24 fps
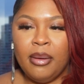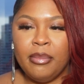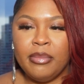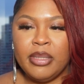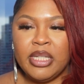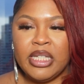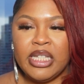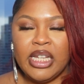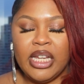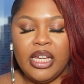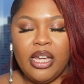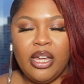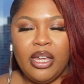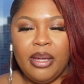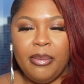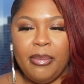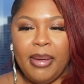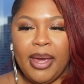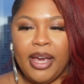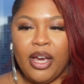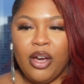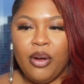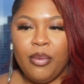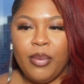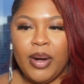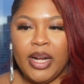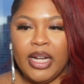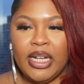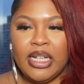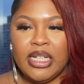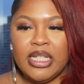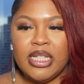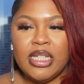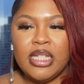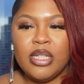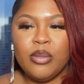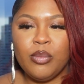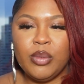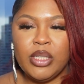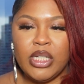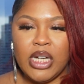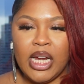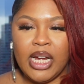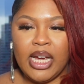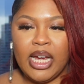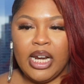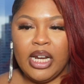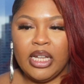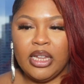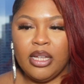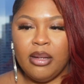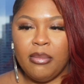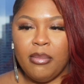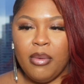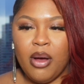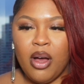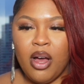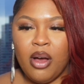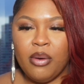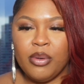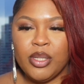Sticky mango rice, which I got at the mall,